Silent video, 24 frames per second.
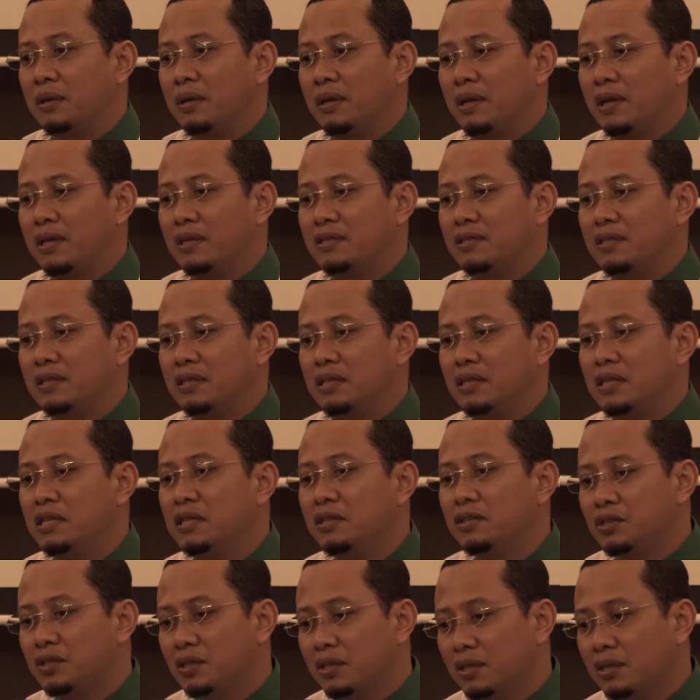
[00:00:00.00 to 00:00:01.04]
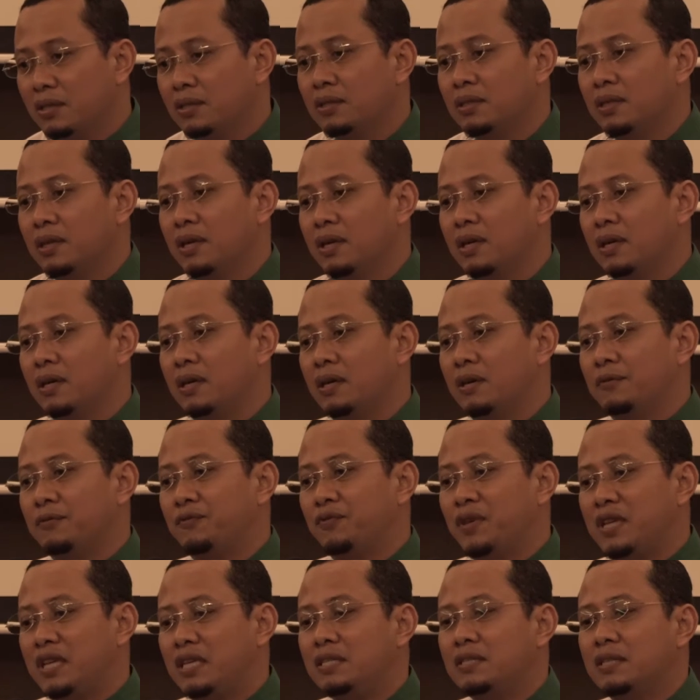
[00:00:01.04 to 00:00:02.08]
as initial
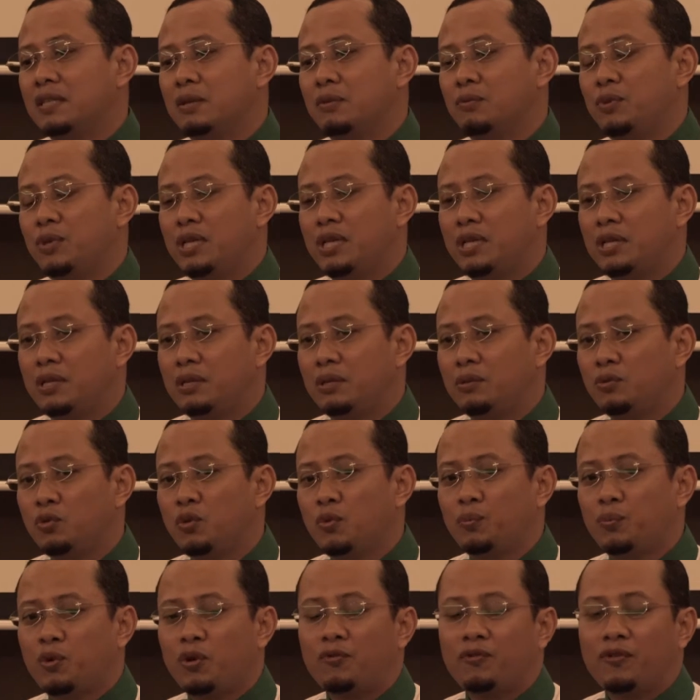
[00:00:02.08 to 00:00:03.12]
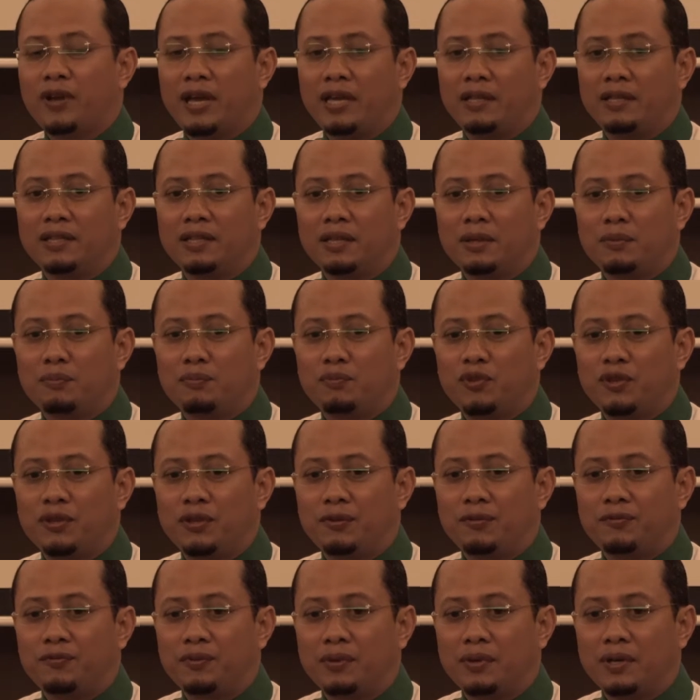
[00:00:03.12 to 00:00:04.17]
phase, we do provide them
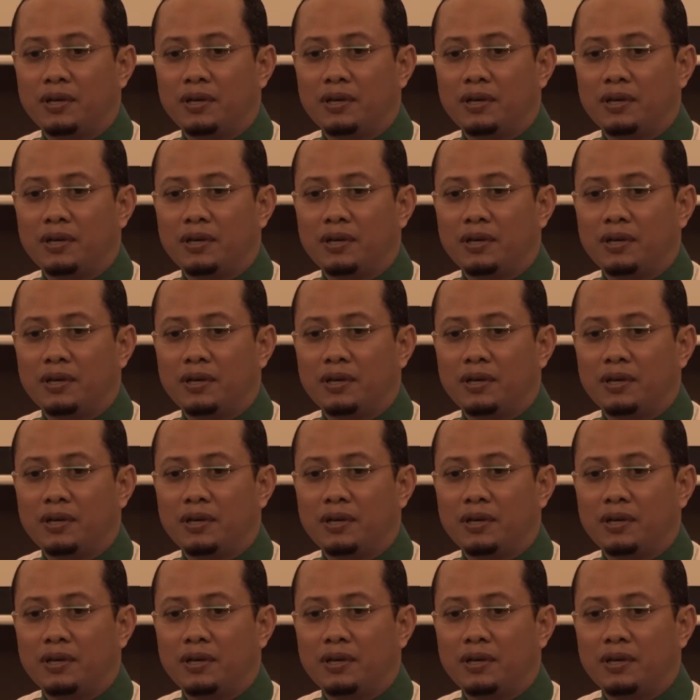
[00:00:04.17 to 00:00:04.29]
with